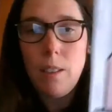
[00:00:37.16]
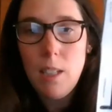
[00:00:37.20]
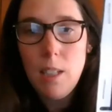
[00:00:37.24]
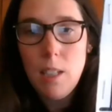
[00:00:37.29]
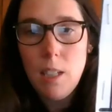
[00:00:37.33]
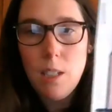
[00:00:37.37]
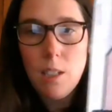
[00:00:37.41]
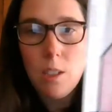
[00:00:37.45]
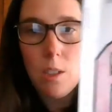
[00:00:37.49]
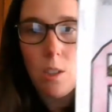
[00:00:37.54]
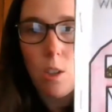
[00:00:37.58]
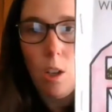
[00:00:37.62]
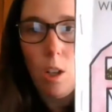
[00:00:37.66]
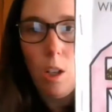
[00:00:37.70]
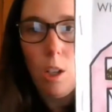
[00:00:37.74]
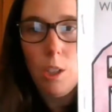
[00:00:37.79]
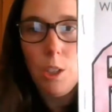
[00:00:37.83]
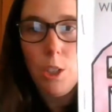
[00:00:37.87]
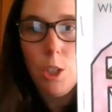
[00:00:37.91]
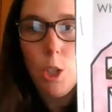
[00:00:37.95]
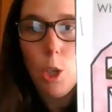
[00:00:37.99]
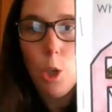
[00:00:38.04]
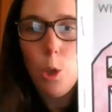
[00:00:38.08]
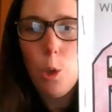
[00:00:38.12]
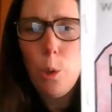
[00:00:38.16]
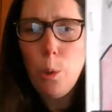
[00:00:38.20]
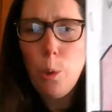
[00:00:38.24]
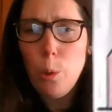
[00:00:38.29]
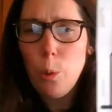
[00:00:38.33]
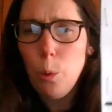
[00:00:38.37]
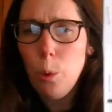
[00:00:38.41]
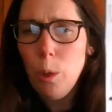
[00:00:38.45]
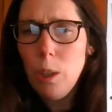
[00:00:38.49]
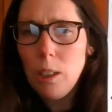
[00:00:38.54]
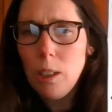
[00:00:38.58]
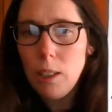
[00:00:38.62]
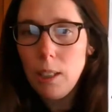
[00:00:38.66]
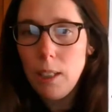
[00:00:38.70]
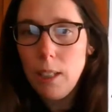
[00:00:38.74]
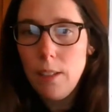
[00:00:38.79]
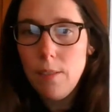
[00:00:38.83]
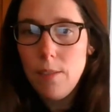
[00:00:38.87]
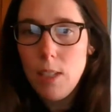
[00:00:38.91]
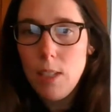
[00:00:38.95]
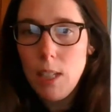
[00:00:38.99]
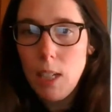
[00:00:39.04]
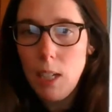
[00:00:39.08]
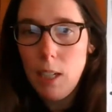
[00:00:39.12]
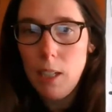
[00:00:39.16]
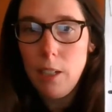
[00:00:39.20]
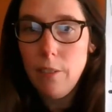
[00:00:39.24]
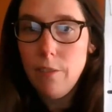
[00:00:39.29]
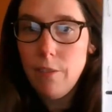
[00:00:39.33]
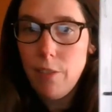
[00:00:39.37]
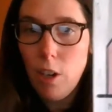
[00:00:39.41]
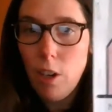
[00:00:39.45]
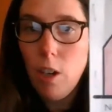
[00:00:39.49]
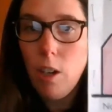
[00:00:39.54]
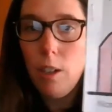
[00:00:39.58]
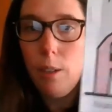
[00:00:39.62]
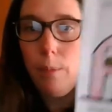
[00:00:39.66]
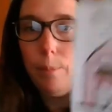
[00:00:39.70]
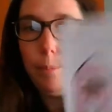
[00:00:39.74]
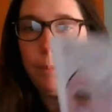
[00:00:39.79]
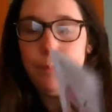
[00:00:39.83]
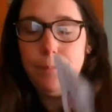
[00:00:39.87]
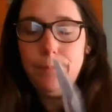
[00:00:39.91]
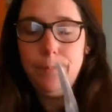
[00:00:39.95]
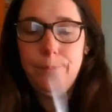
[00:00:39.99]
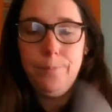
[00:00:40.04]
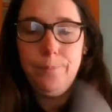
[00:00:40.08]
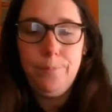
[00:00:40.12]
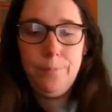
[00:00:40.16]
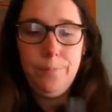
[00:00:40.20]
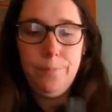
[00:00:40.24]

This is called Who Lives on a Farm?